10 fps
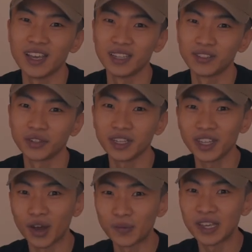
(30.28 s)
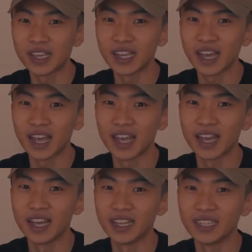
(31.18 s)
it's really yummy,
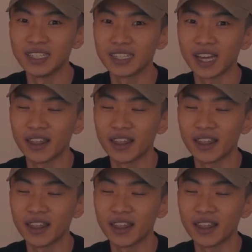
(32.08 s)
and